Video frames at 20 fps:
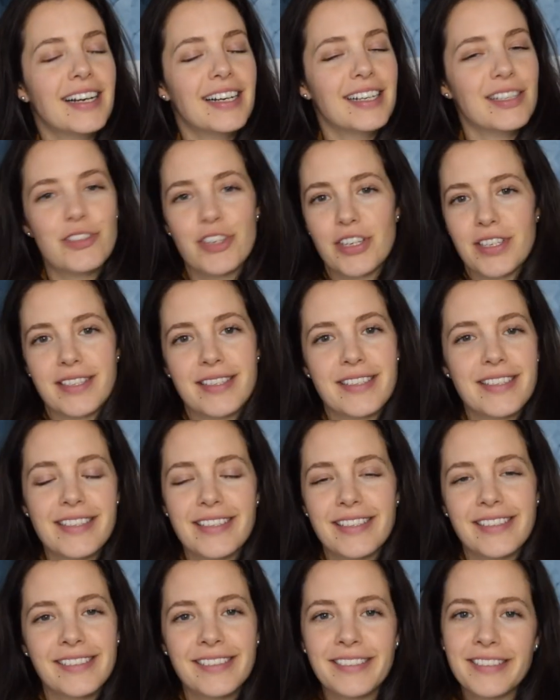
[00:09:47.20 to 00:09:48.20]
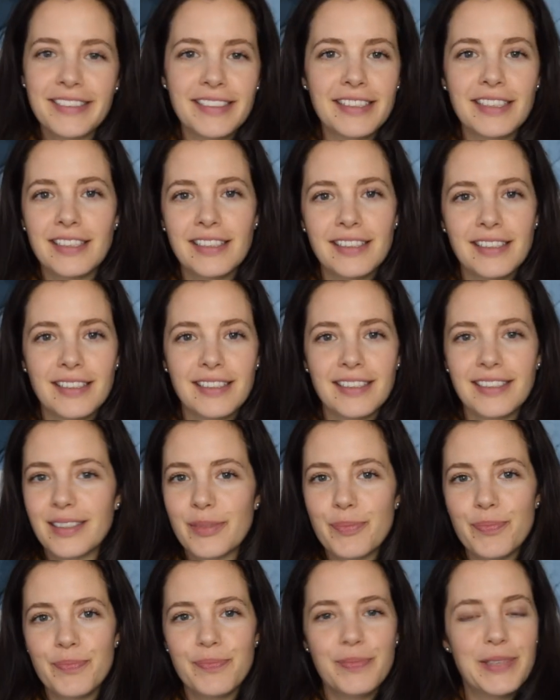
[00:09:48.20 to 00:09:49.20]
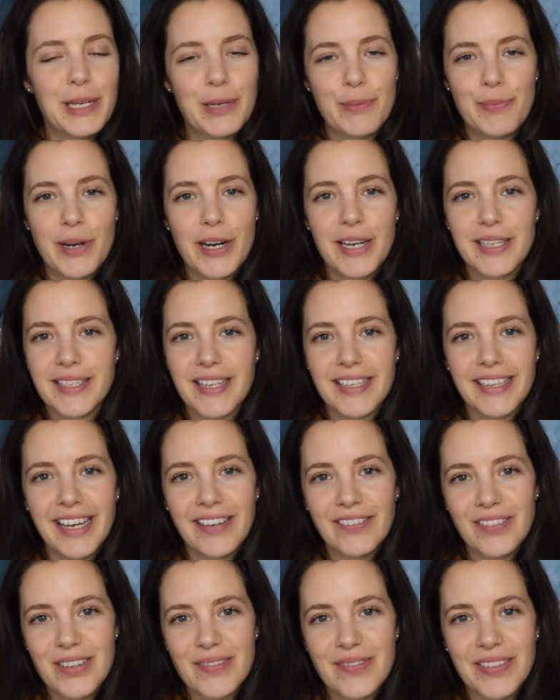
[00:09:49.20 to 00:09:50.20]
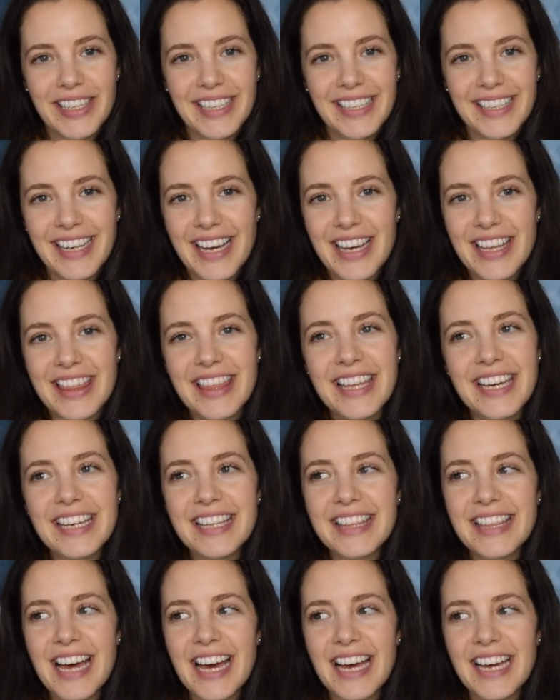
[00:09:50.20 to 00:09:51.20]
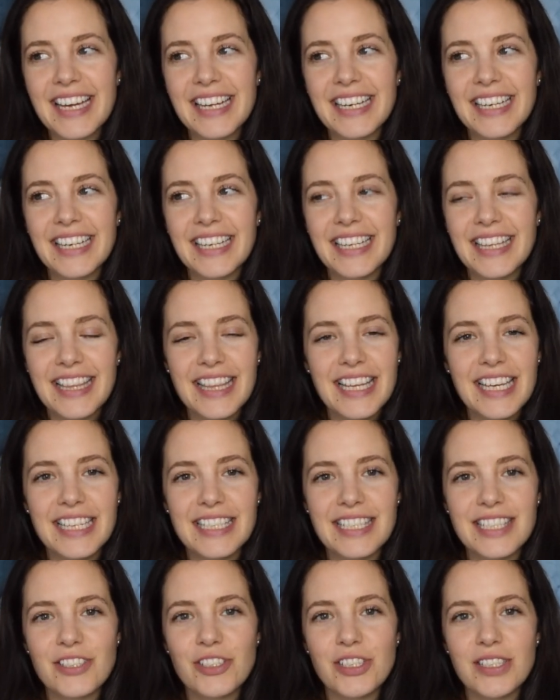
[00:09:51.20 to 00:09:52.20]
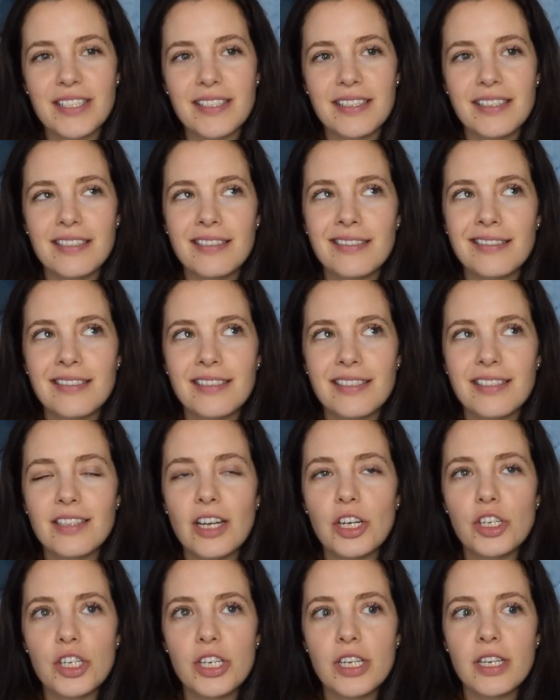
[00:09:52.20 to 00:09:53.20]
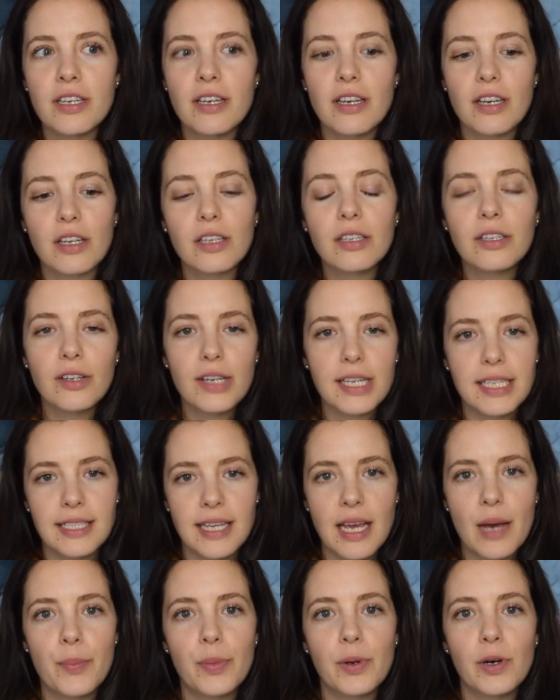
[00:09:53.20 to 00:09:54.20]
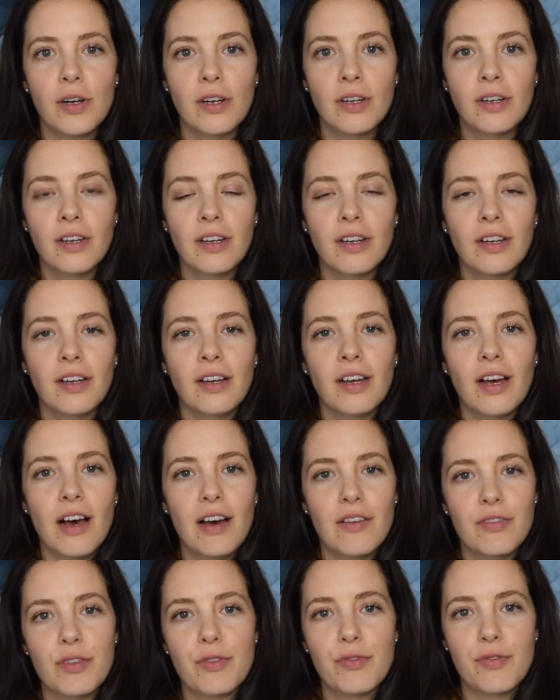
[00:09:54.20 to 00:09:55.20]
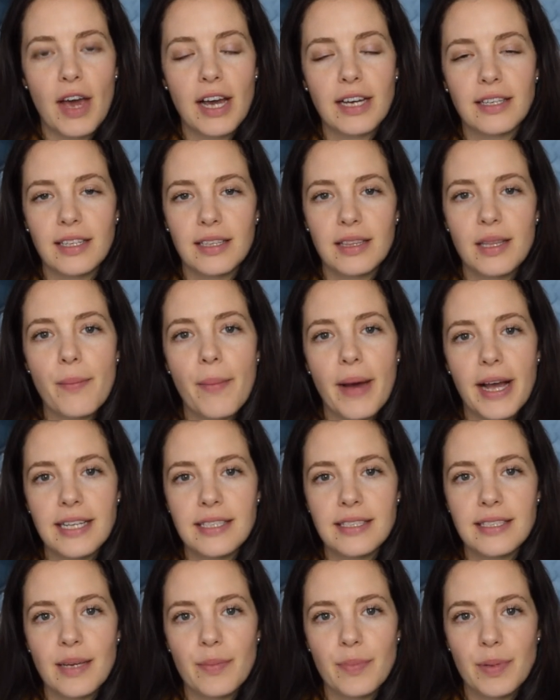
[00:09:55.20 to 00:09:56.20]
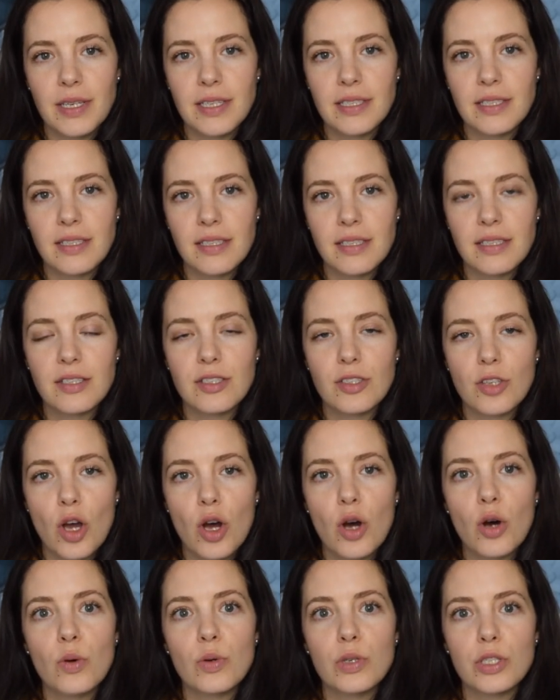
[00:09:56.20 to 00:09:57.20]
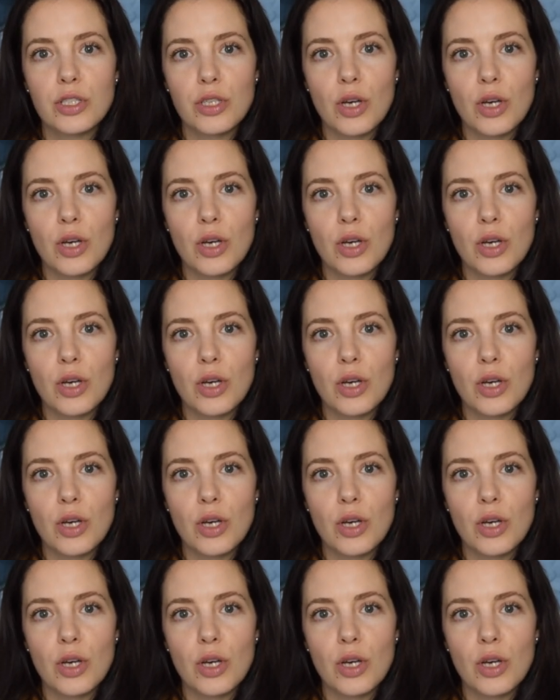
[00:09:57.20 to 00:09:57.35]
I just need to pause on that for a minute. I think that it's just such a clear example of the fact that the mindset piece is so